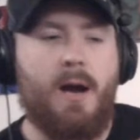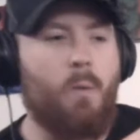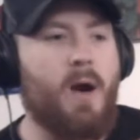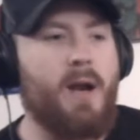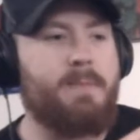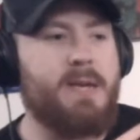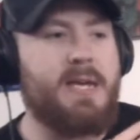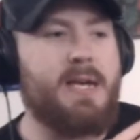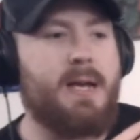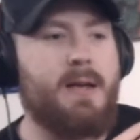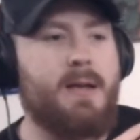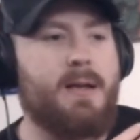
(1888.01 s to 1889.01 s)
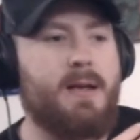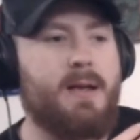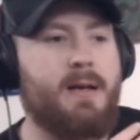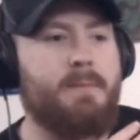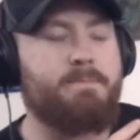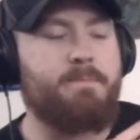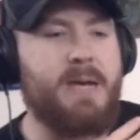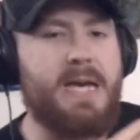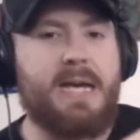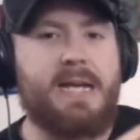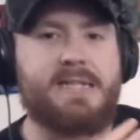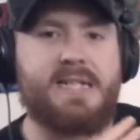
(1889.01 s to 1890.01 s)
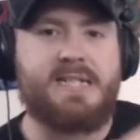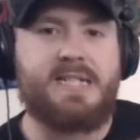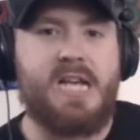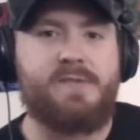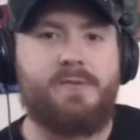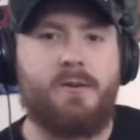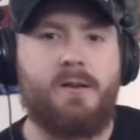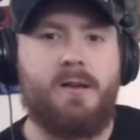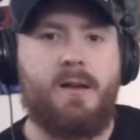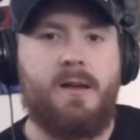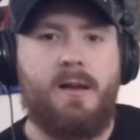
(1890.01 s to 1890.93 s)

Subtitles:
want to be big and successful,